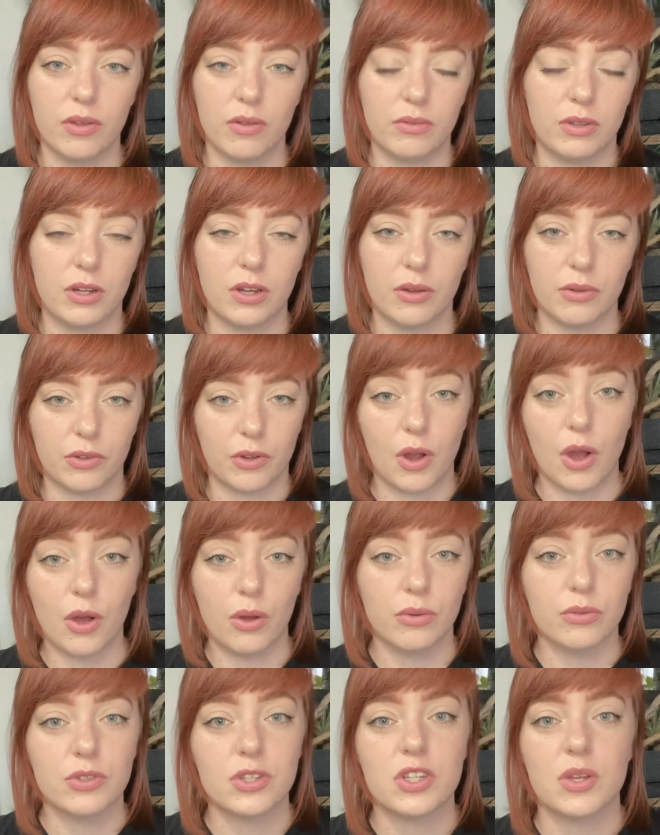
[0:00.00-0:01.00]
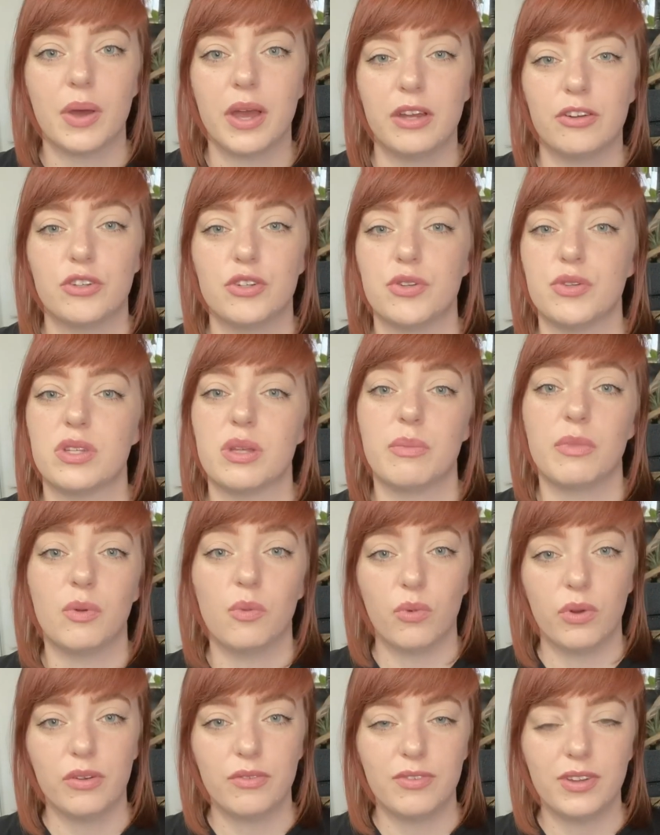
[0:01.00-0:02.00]
you know, their own, so I introduced them in
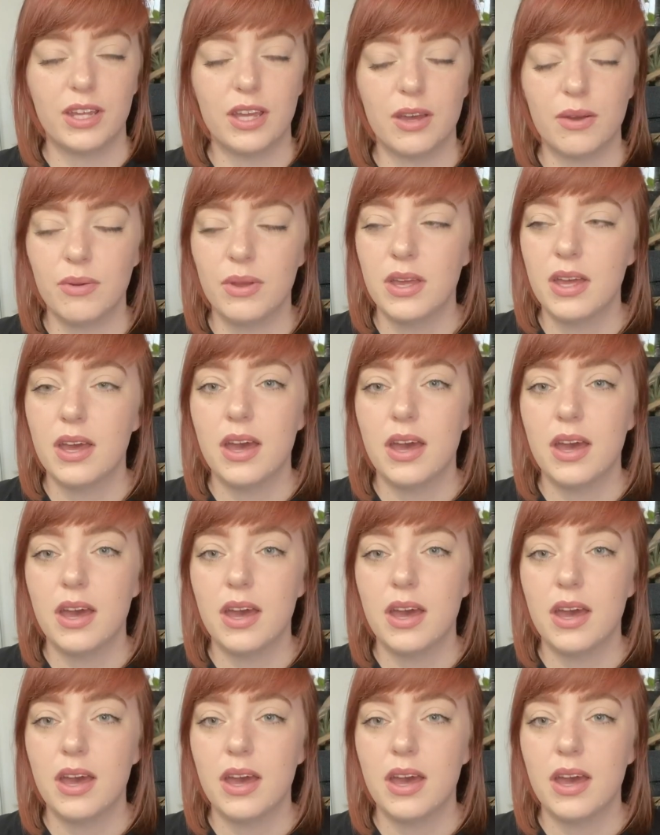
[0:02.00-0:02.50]
one video.